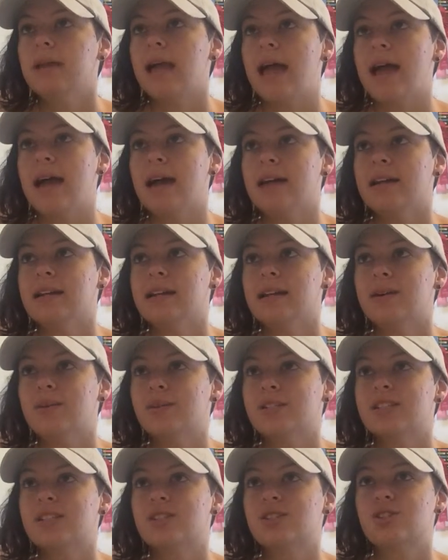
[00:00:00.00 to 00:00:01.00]
it
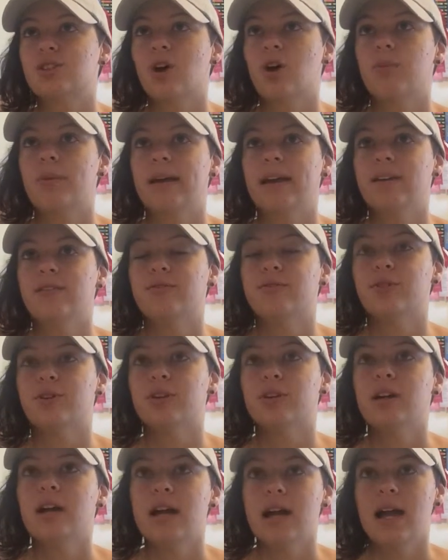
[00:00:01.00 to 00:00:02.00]
was so
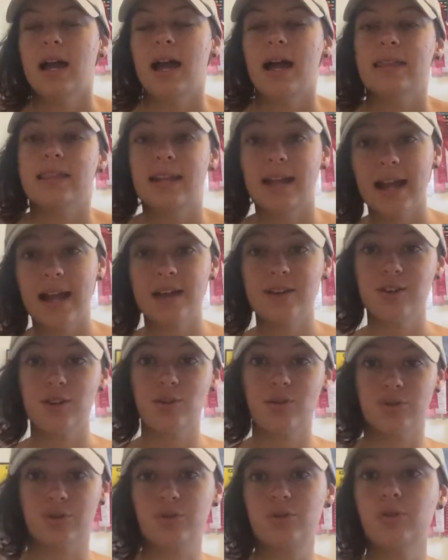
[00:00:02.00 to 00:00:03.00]
painful. And then I had to
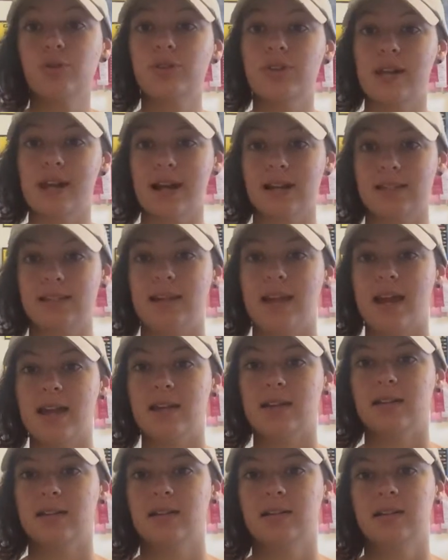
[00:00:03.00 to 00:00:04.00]
go to school the next day.